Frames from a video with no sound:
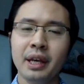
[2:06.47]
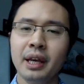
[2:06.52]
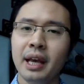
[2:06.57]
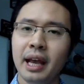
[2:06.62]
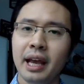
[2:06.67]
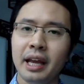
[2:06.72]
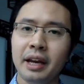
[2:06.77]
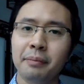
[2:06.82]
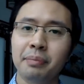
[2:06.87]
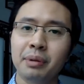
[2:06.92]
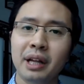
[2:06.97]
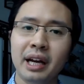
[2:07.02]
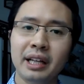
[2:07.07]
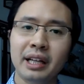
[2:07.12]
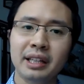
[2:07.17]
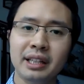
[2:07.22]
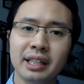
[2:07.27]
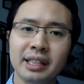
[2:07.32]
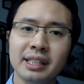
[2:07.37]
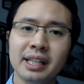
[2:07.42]
And applying
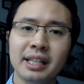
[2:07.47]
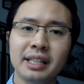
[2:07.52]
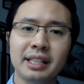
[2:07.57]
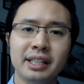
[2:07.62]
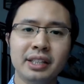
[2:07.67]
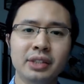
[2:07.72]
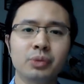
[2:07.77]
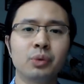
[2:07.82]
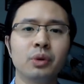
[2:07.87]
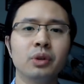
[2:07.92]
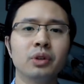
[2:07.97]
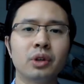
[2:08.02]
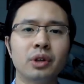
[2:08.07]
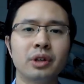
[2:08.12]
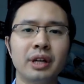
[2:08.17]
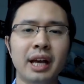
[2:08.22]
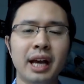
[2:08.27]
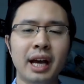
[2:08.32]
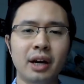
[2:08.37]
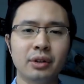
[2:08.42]
these ideas, we'll learn
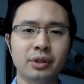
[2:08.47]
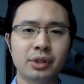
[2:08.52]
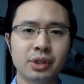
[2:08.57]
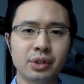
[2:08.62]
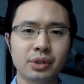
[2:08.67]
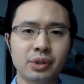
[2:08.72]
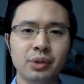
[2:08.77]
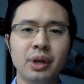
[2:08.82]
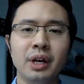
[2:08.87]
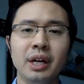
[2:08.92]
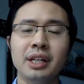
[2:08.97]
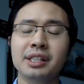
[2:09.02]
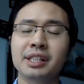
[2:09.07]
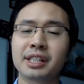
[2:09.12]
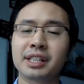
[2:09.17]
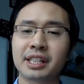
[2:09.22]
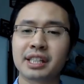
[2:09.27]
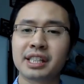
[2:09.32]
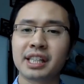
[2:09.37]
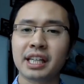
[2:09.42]
how to
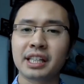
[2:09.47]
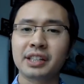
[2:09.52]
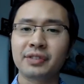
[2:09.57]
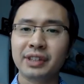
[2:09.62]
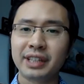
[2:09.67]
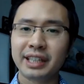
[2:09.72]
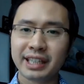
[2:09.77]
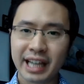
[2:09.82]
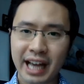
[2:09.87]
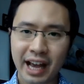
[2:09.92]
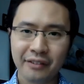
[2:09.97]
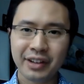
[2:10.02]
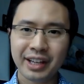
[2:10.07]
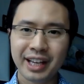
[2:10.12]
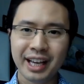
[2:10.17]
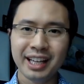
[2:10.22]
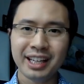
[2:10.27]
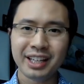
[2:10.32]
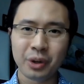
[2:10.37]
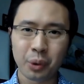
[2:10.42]
successfully
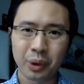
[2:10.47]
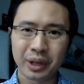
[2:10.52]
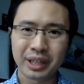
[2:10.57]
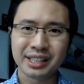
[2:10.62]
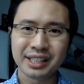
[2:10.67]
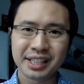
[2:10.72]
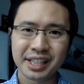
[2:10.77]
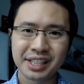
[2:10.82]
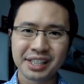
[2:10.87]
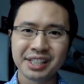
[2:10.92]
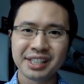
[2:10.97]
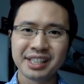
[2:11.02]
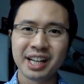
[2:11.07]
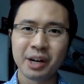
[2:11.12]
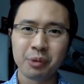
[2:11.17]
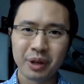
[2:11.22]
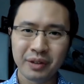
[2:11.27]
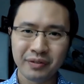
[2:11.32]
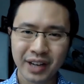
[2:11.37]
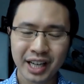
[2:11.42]
navigate an organization that
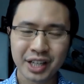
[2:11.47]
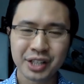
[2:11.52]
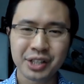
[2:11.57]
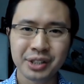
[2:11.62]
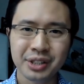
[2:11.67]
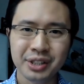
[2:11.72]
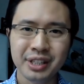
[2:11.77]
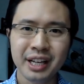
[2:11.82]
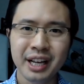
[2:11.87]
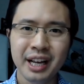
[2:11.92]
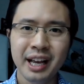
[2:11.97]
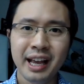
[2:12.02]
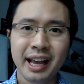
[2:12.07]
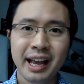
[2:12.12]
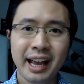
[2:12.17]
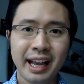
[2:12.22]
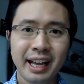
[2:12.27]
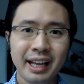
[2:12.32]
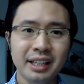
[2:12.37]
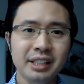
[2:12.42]
we've entered
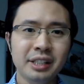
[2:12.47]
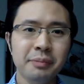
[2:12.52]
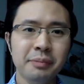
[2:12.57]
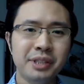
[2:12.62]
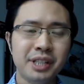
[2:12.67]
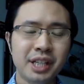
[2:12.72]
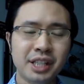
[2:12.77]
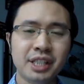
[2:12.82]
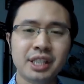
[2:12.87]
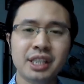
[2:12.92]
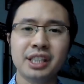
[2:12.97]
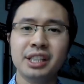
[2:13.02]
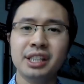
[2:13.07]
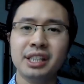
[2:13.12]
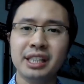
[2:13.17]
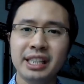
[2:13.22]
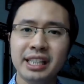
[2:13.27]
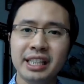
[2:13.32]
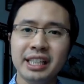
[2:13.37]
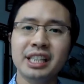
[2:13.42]
and to potentially
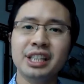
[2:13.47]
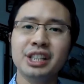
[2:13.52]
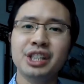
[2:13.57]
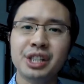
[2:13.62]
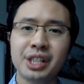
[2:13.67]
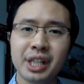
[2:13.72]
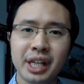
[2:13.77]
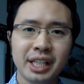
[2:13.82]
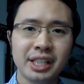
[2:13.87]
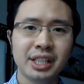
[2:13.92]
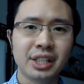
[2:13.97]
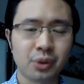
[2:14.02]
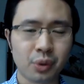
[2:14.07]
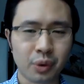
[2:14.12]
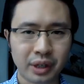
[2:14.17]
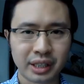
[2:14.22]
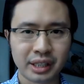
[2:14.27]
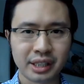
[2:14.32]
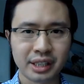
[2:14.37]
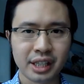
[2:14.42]
lead and change an
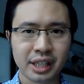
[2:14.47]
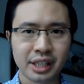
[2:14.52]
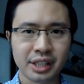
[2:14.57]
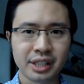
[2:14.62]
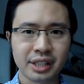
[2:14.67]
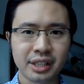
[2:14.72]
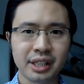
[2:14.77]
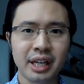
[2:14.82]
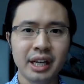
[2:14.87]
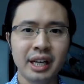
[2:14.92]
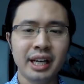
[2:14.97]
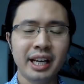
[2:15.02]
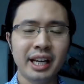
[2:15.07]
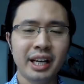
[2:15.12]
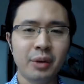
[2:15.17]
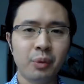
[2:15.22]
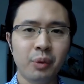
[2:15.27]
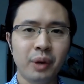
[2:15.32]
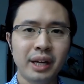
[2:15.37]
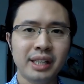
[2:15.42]
organization
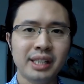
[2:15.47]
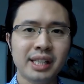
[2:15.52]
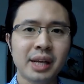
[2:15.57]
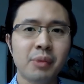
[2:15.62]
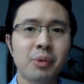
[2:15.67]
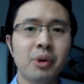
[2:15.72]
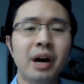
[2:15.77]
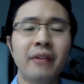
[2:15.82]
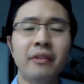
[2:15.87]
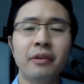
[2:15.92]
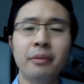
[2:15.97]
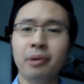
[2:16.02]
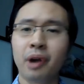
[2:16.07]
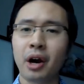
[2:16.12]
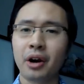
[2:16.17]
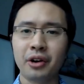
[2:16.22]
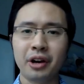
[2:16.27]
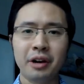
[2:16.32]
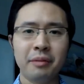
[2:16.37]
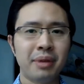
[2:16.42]
in ways that will have a
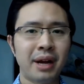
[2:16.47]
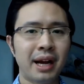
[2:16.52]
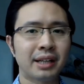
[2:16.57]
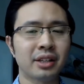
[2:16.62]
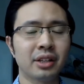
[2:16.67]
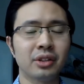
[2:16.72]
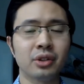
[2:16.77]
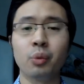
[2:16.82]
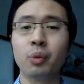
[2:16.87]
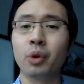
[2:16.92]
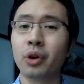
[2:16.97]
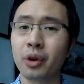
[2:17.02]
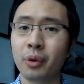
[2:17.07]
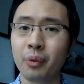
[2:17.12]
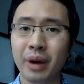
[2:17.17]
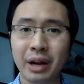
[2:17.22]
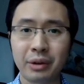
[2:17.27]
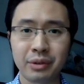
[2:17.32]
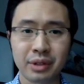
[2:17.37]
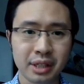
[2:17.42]
broader impact on the world
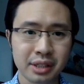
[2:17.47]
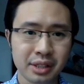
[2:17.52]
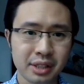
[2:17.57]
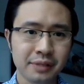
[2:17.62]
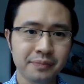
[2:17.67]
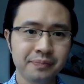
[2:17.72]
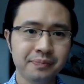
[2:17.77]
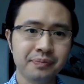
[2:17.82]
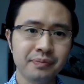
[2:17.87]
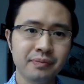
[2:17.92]
around us.